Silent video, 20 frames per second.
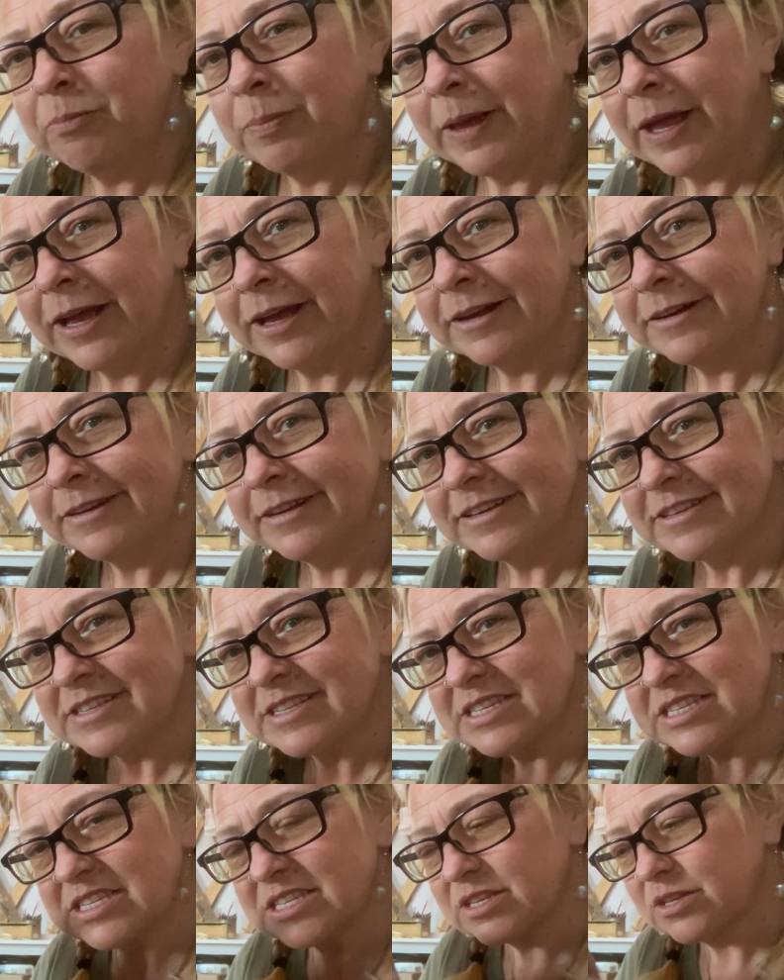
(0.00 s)
band
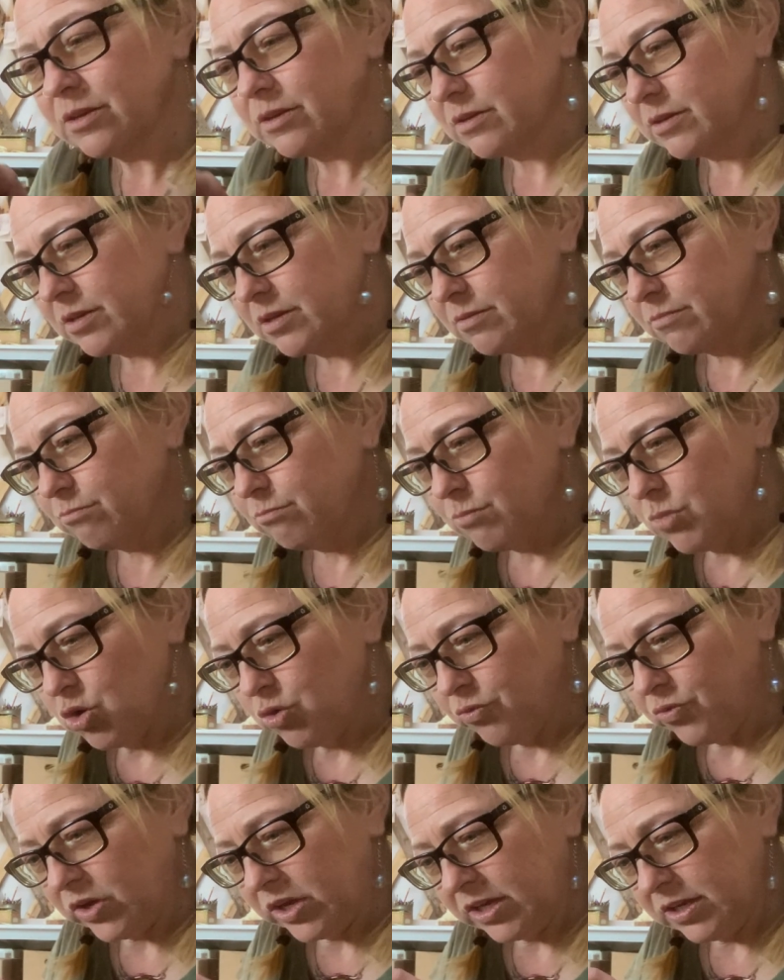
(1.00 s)
is
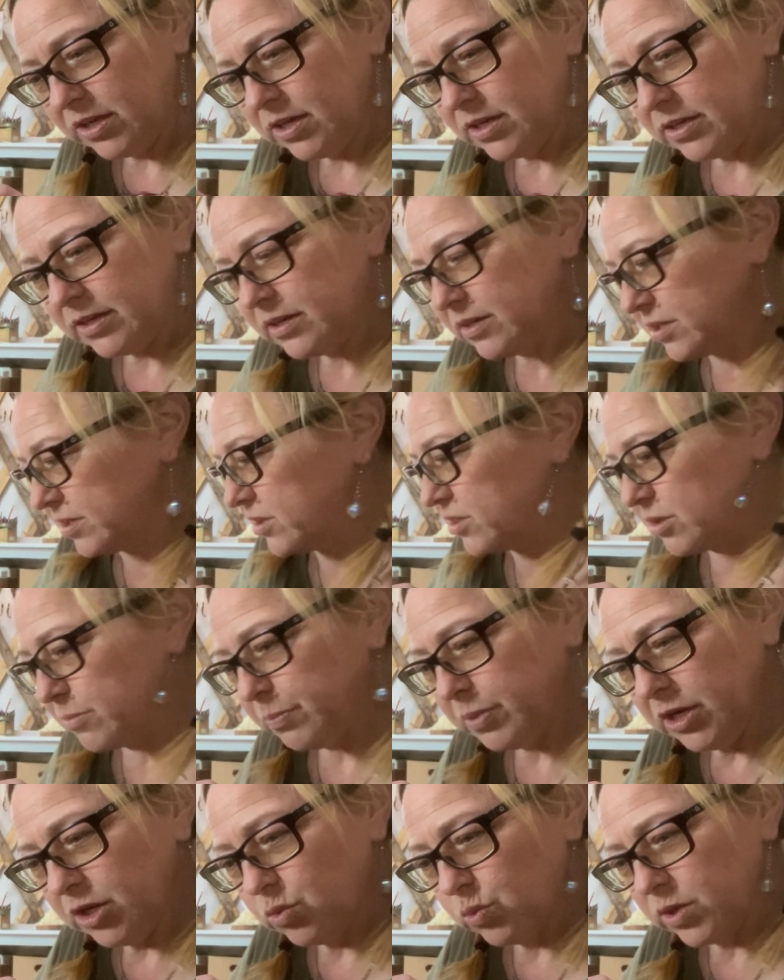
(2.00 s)
moving and the
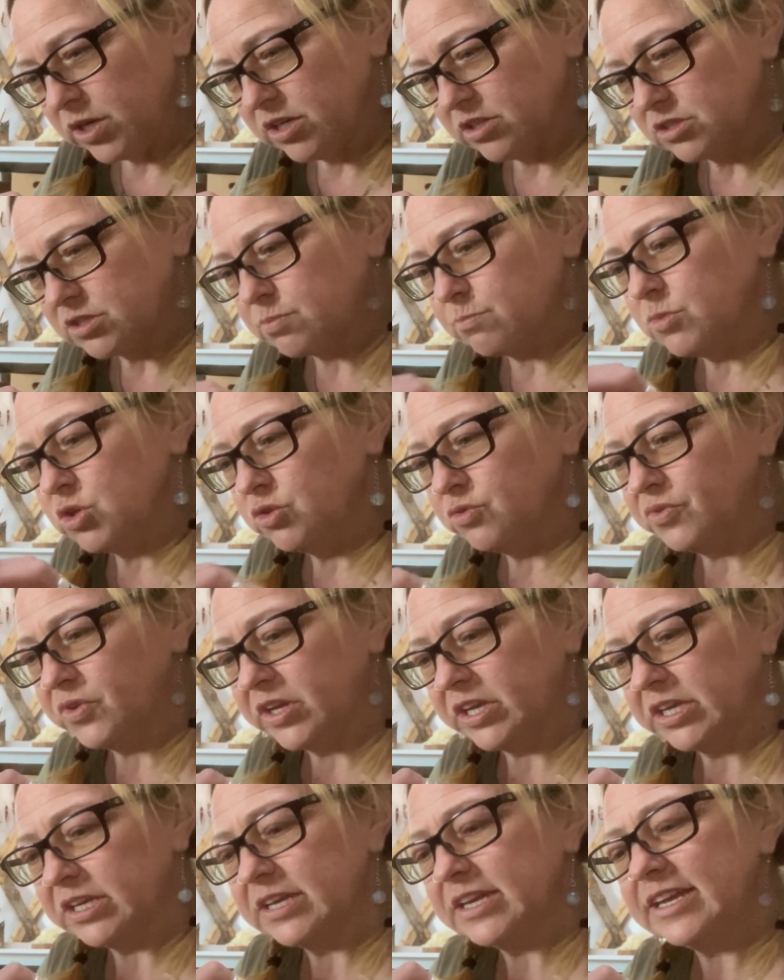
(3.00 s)
big wheel's
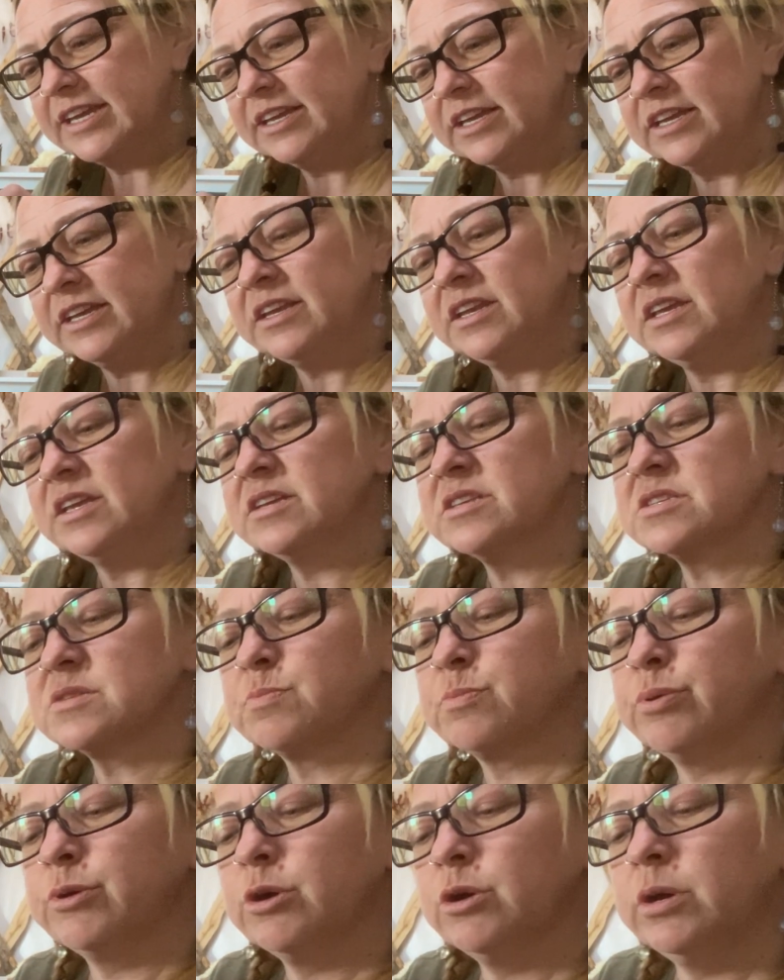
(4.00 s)
moving, it is
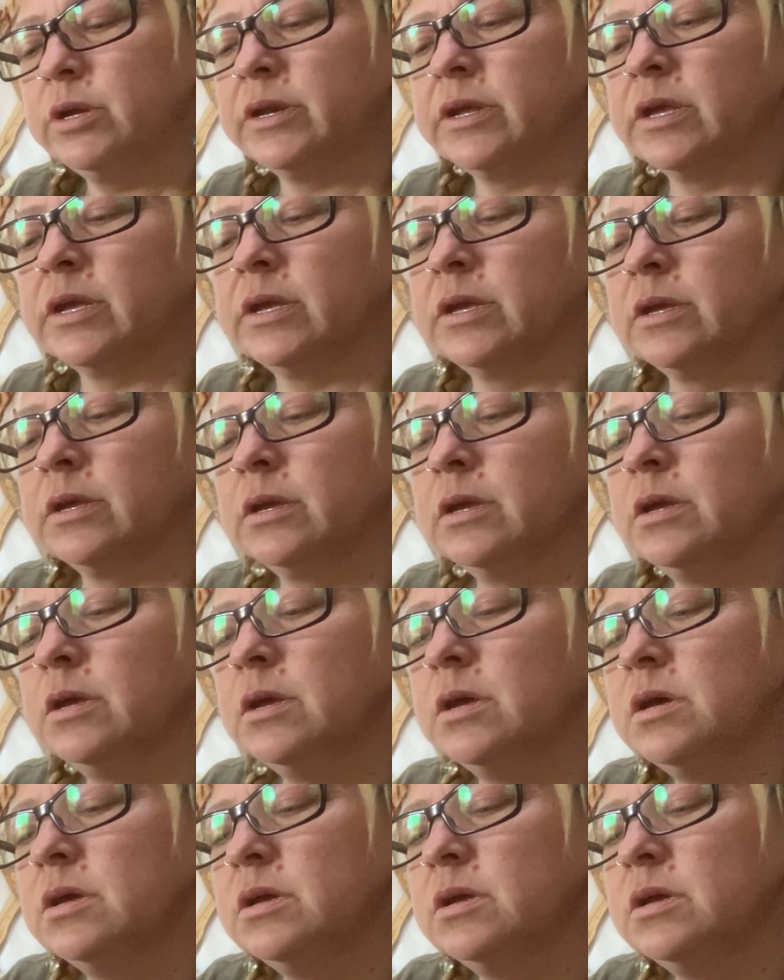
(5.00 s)
putting